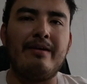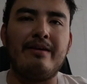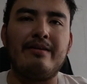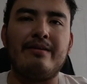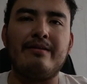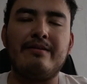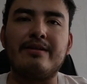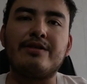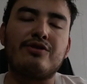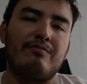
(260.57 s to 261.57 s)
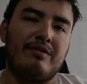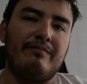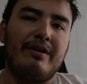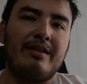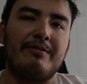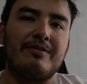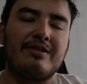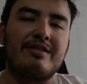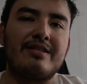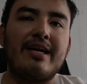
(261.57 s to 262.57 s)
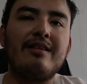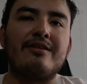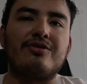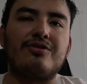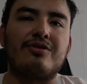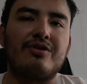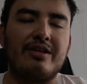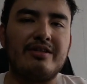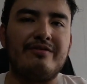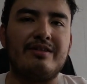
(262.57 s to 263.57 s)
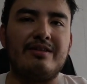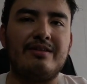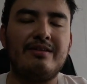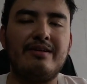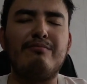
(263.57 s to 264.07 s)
And this is something bad because it silences your creativity.